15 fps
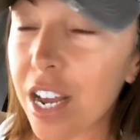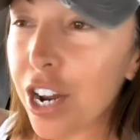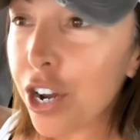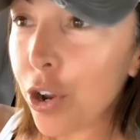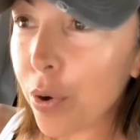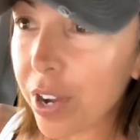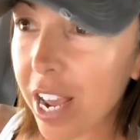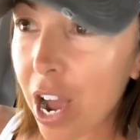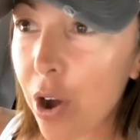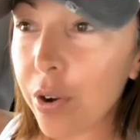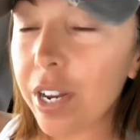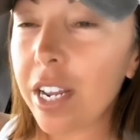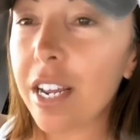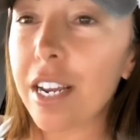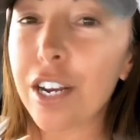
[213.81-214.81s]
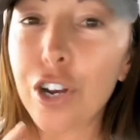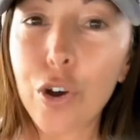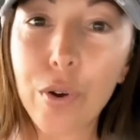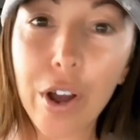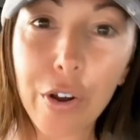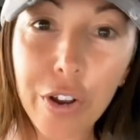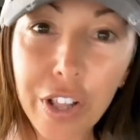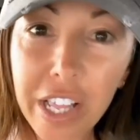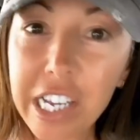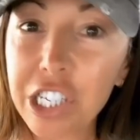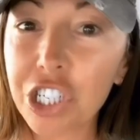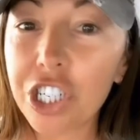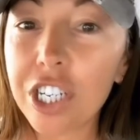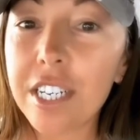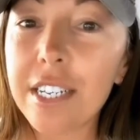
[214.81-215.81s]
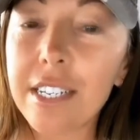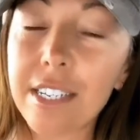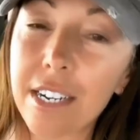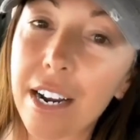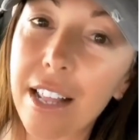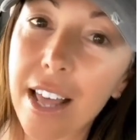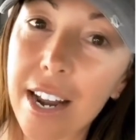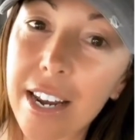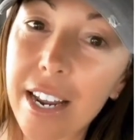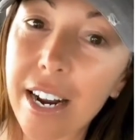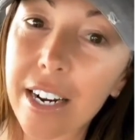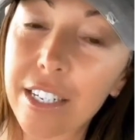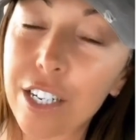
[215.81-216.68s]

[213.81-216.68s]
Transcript: No counting, no calculations, none of that needed.